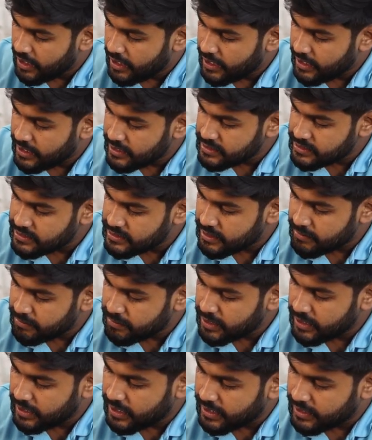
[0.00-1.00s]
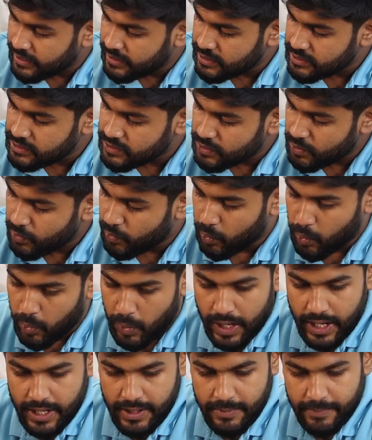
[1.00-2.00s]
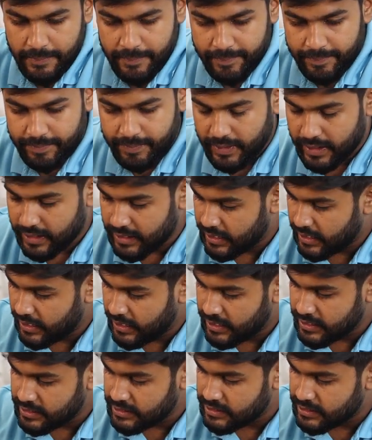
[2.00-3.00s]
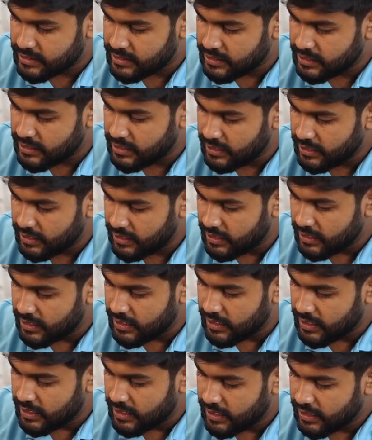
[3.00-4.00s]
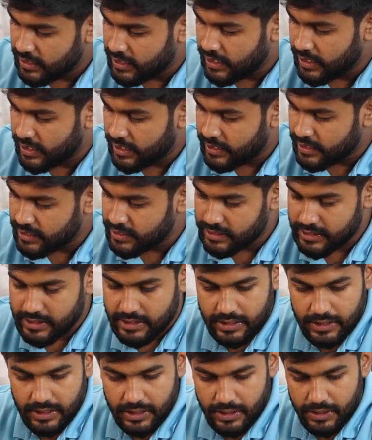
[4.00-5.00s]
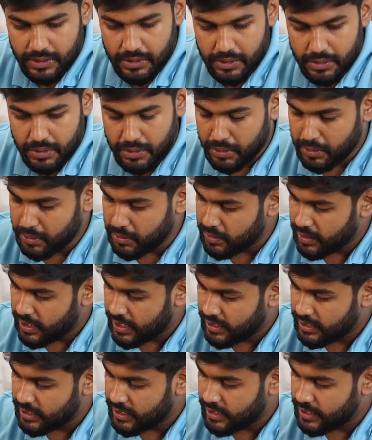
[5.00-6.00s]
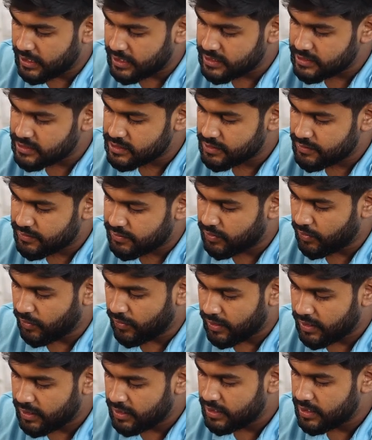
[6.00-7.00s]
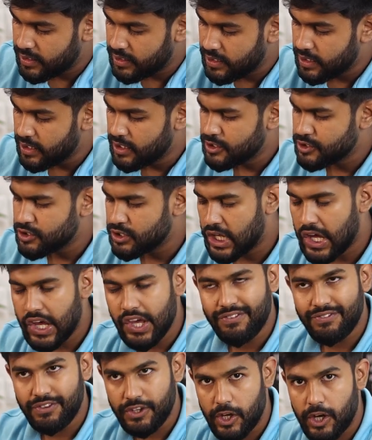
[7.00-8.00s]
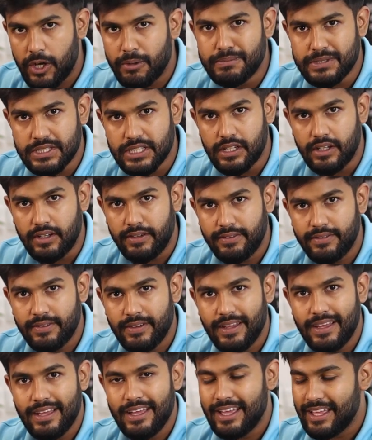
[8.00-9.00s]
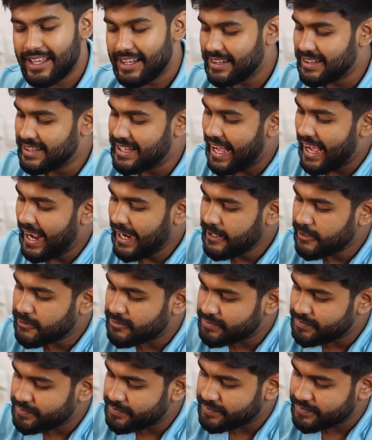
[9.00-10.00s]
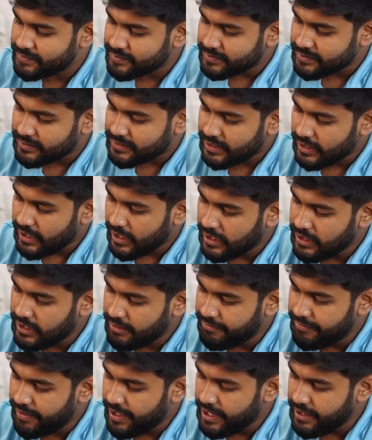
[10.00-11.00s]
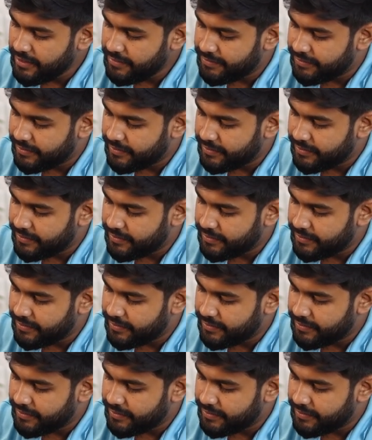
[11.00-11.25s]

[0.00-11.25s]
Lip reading: It is something like this: 1, then it is 3, then it is 2, and then it is 4. So now if you observe that the very